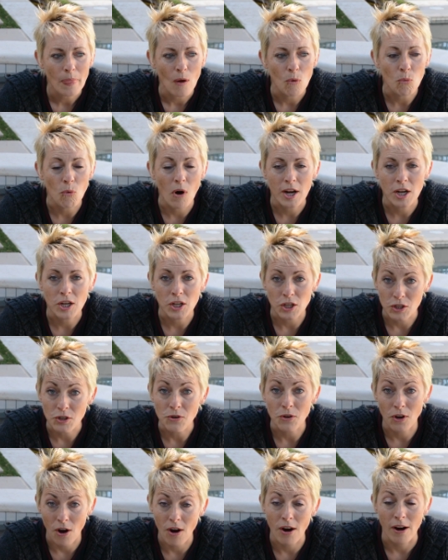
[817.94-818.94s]
wanted a
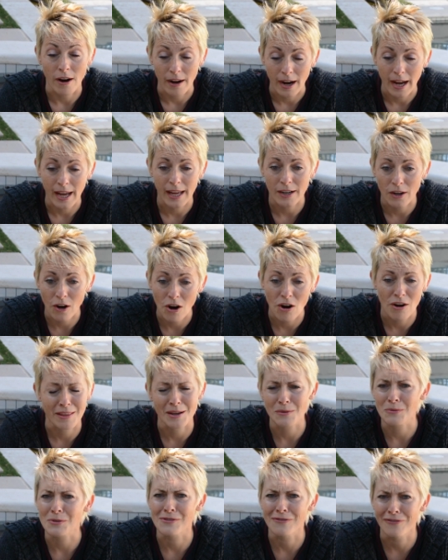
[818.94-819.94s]
new car. I had a car
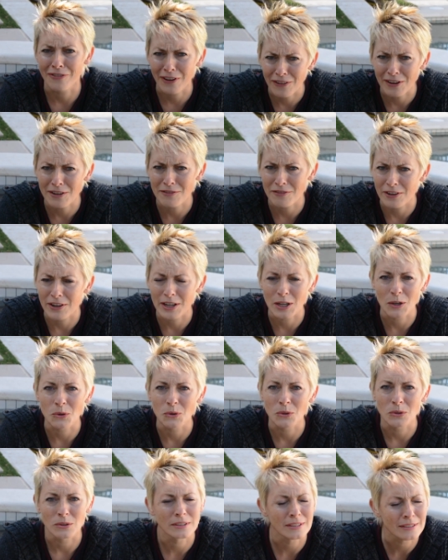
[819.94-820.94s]
that was very, very
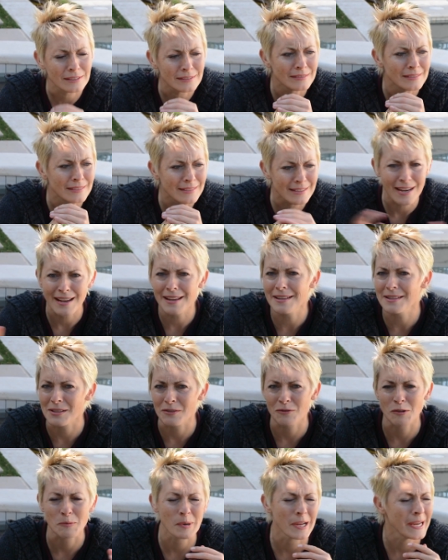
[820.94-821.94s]
old, tons
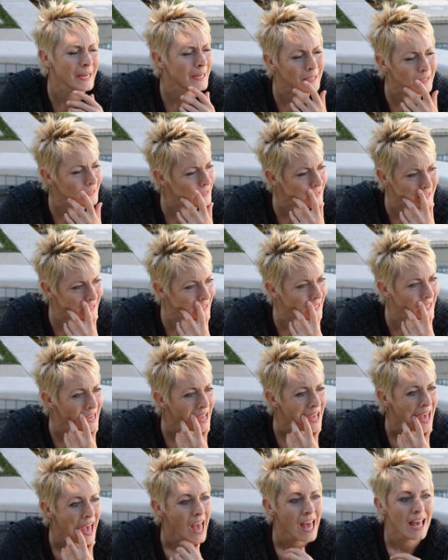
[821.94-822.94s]
of repairs,
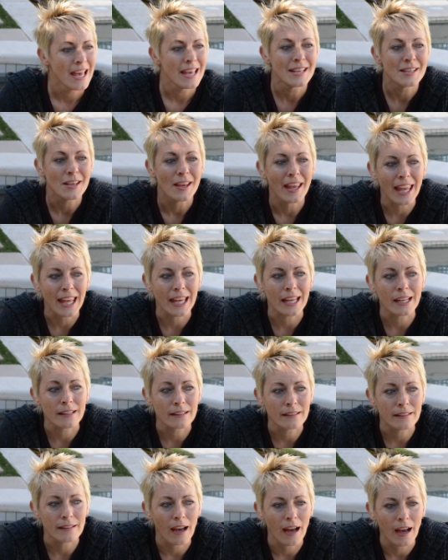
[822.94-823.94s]

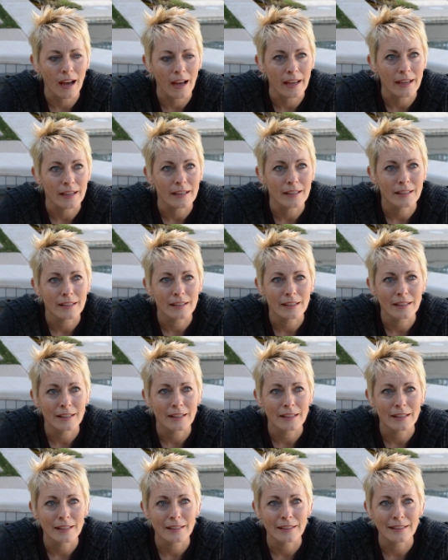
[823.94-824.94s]
and I,
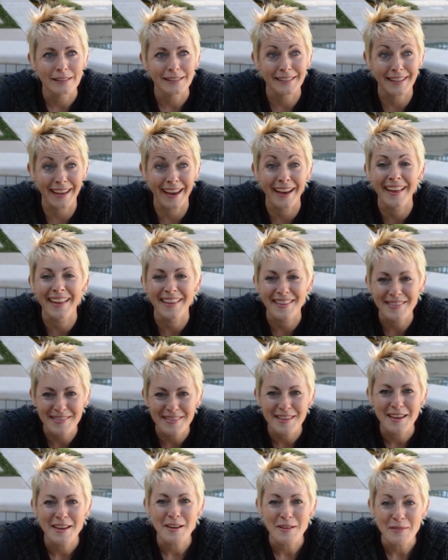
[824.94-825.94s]
yeah,
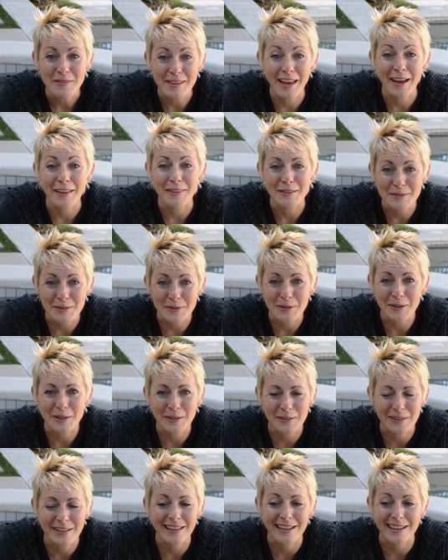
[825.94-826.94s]
the
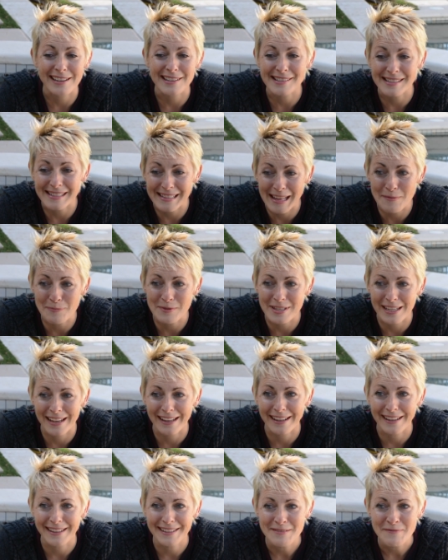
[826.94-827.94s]
Toyota that I slept
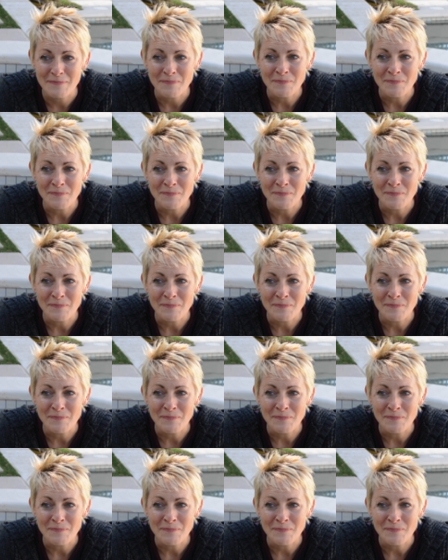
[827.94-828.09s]
in.